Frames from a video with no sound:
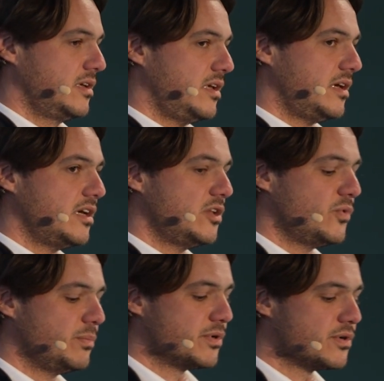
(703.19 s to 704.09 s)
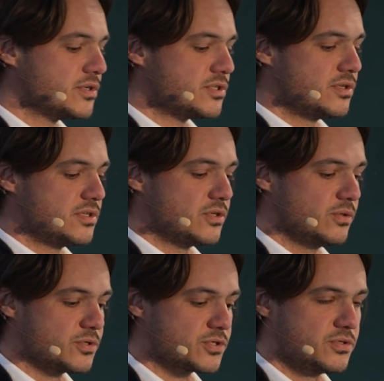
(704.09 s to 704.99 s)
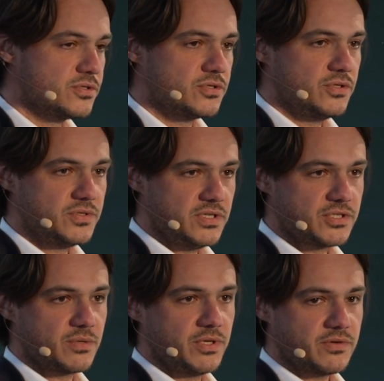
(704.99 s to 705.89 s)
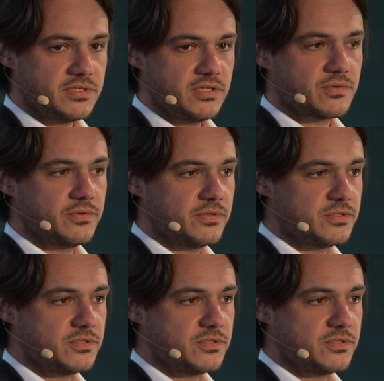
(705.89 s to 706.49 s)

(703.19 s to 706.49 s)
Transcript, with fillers: and we merged the solutions using some heuristic rules